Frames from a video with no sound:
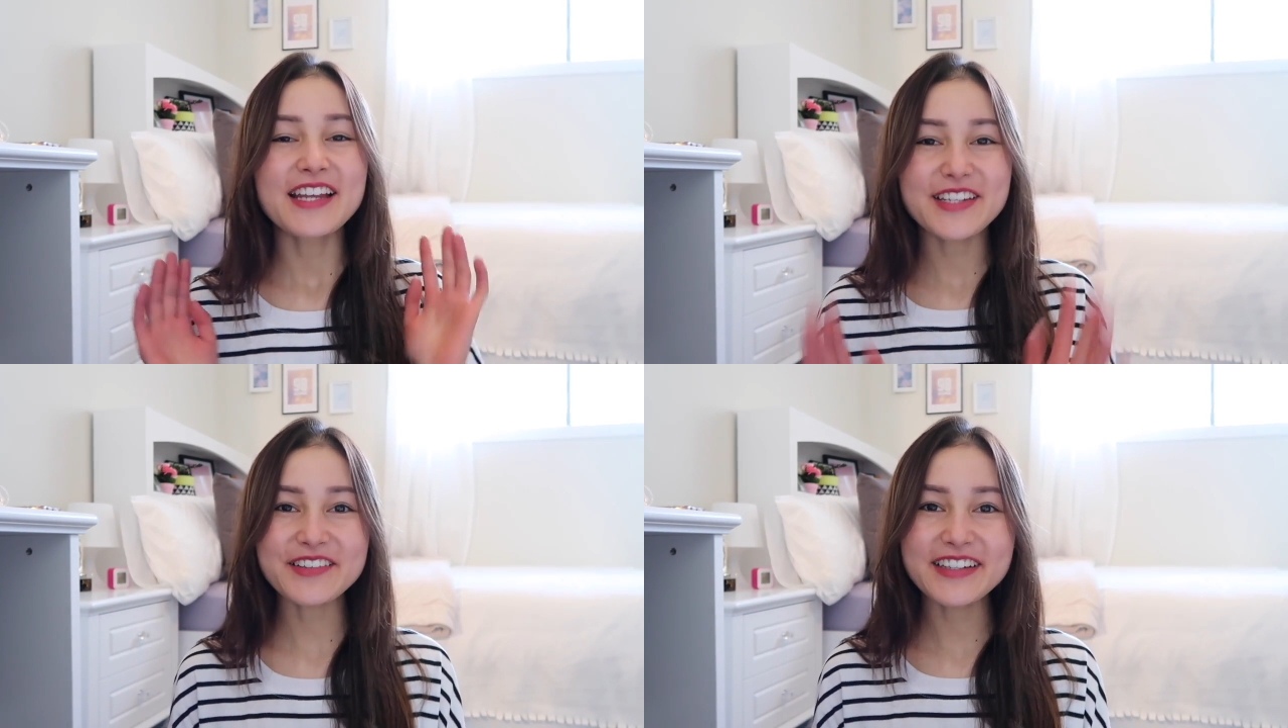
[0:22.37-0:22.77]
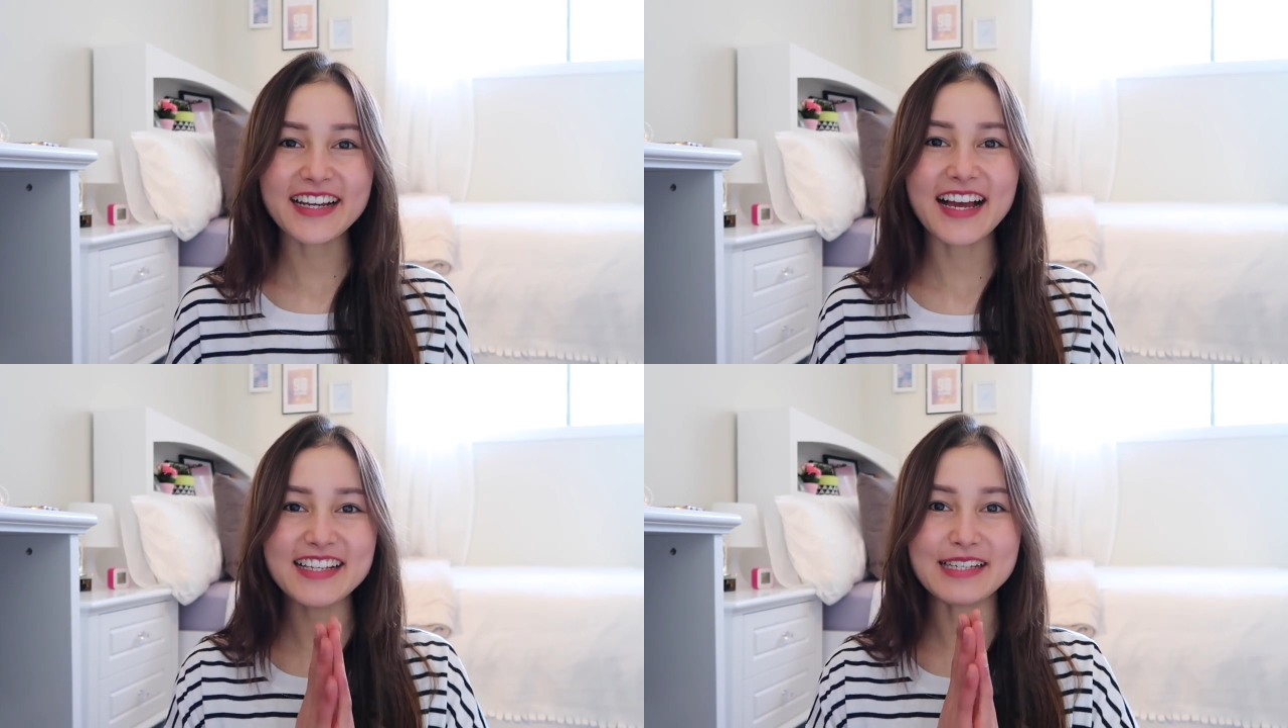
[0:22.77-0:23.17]
Don't
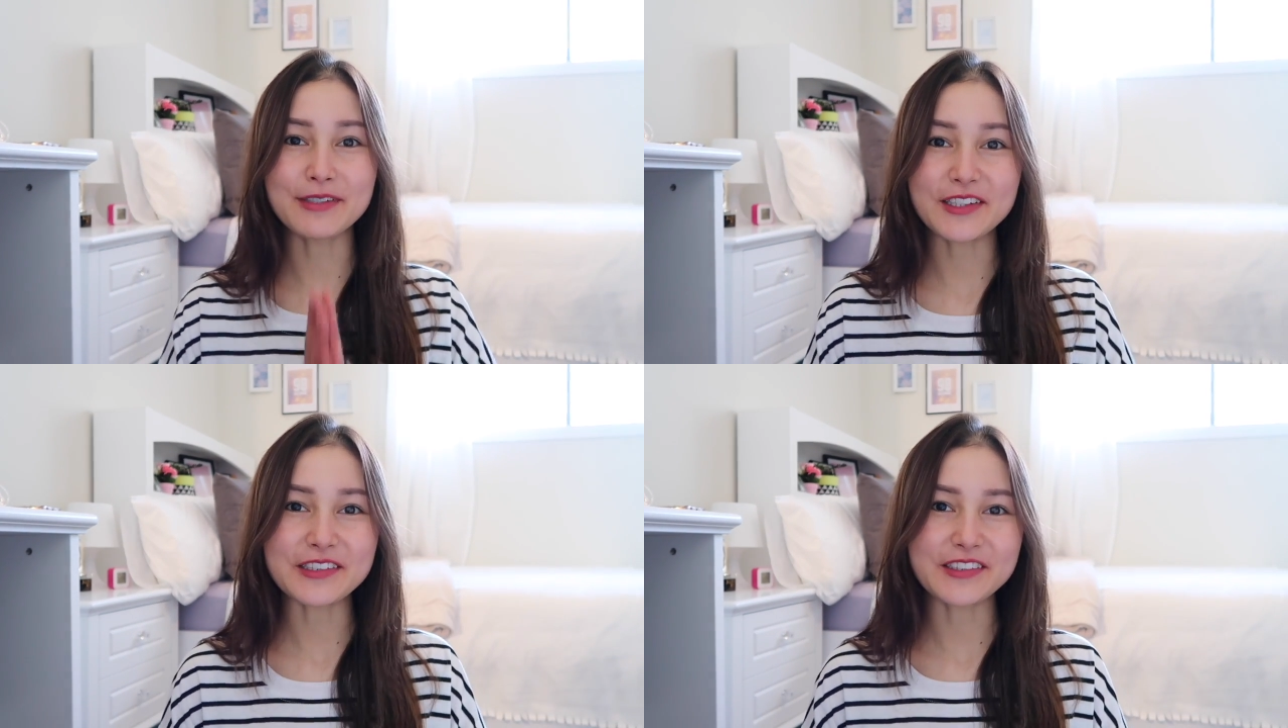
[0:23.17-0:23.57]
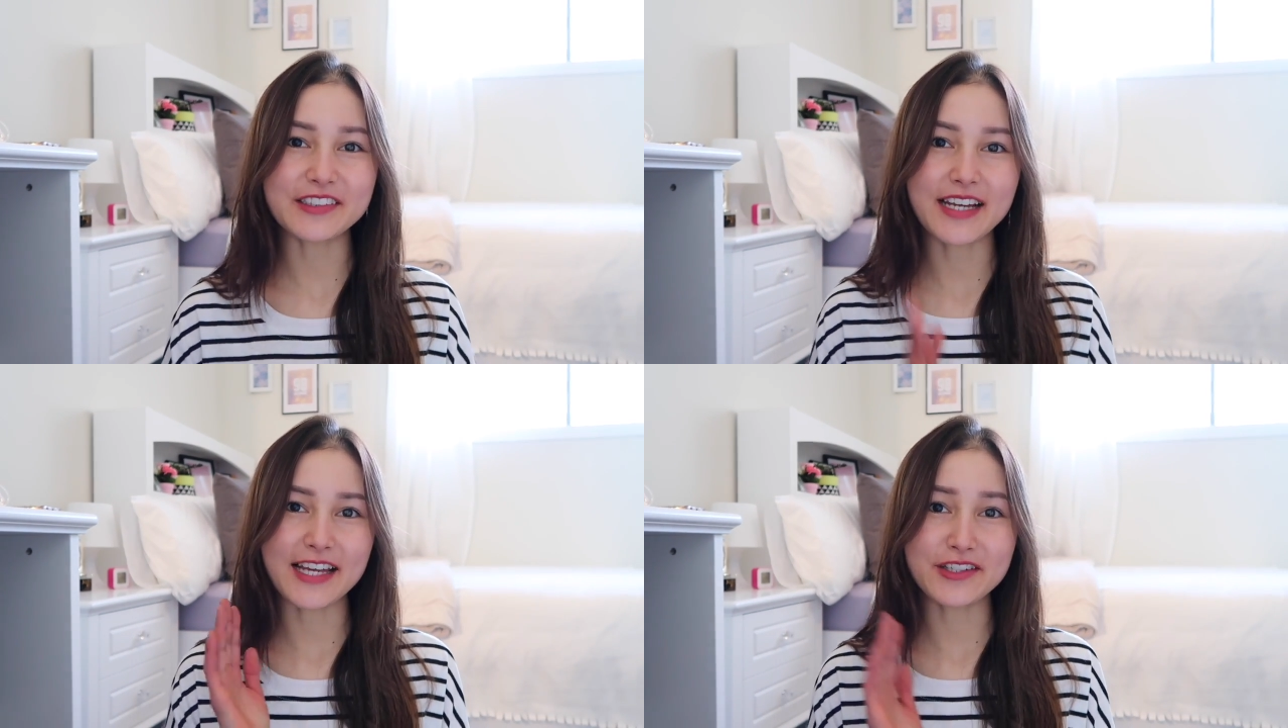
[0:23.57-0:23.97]
worry guys, I'm all
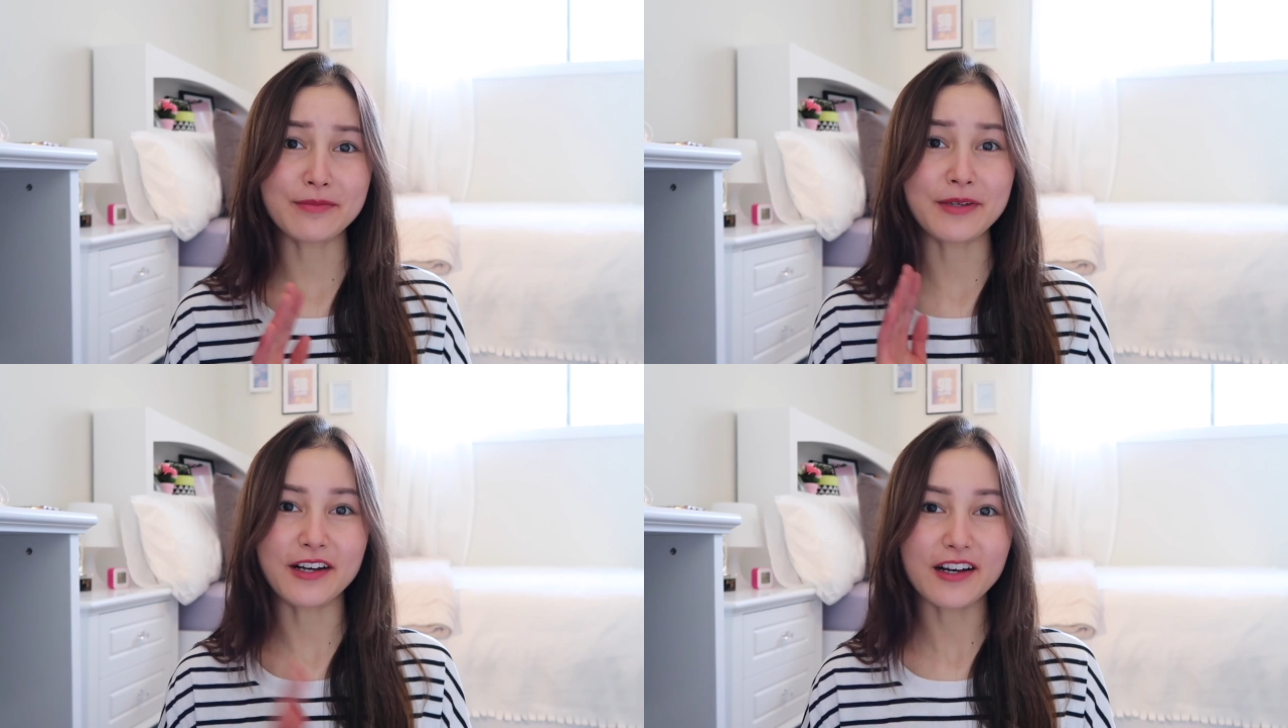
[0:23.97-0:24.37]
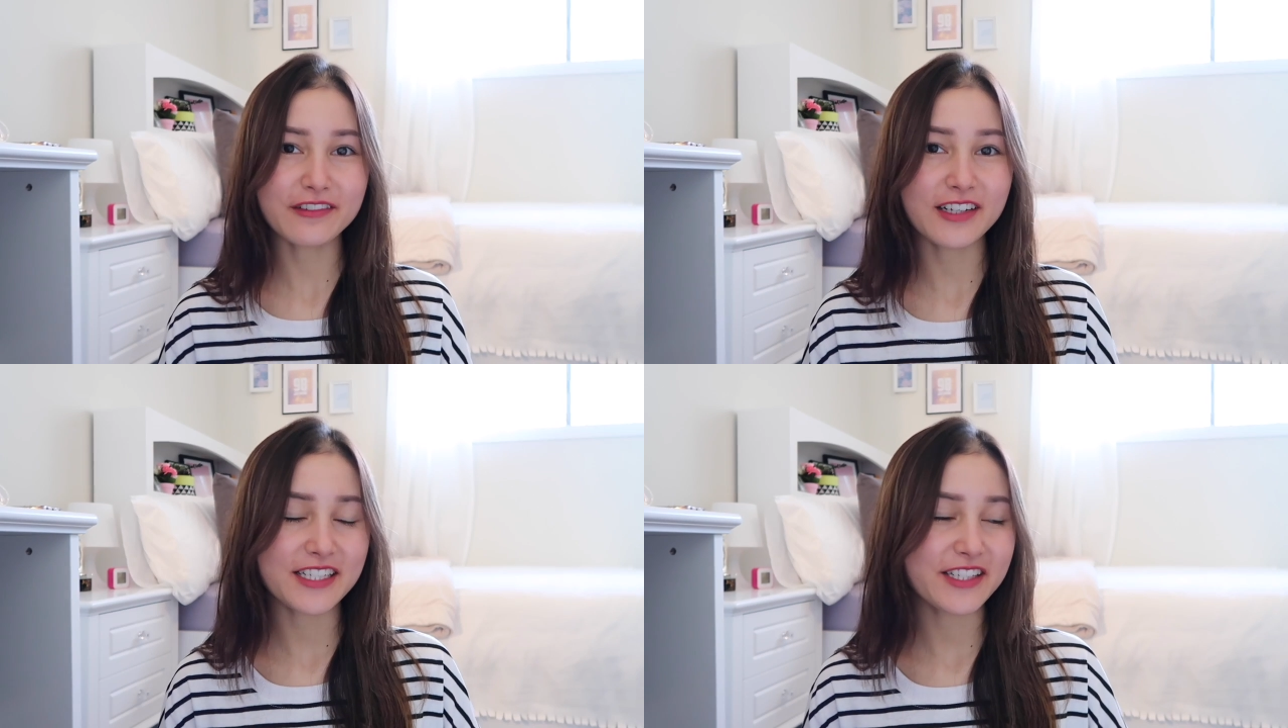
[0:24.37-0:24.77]
good, I should be
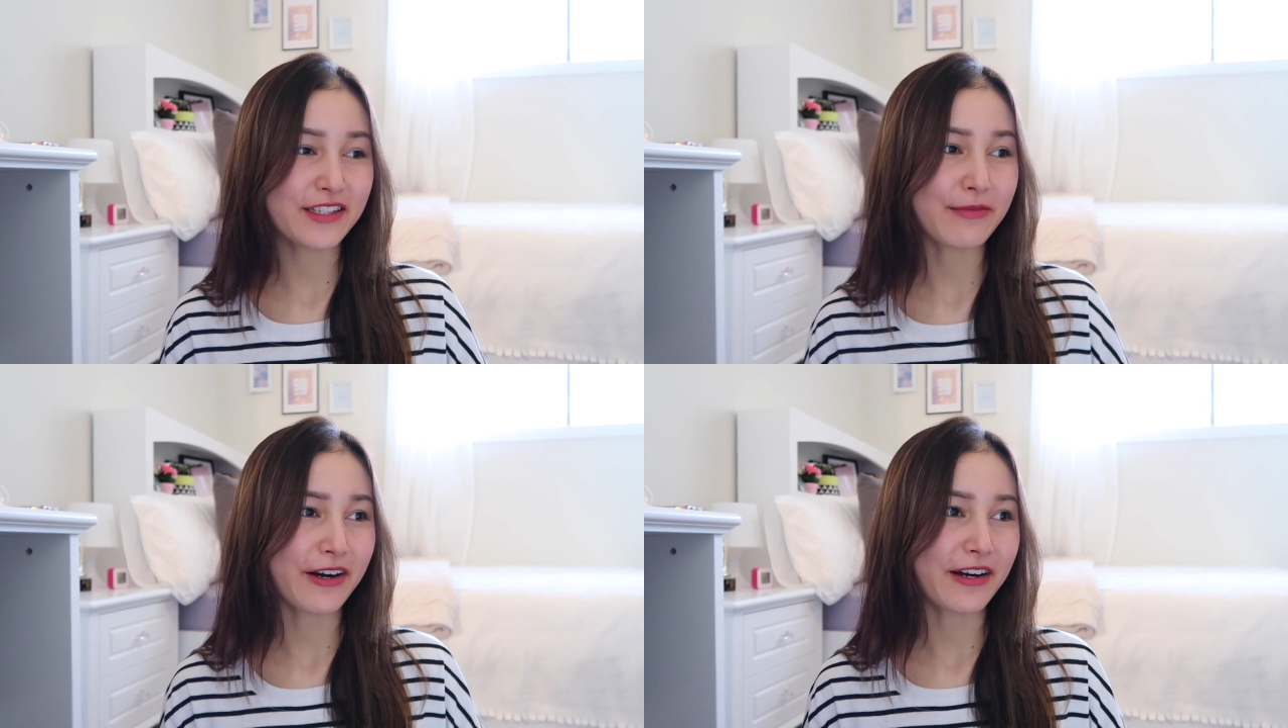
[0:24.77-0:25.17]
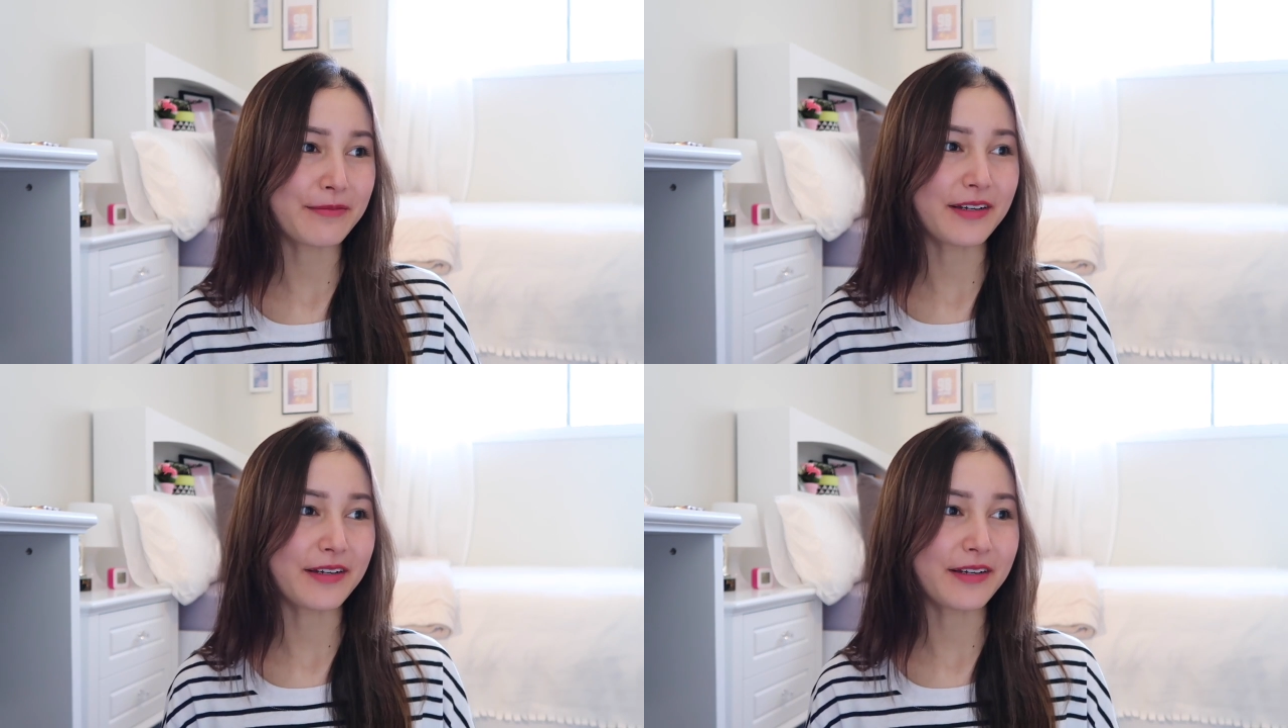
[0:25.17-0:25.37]
off crutches tomorrow,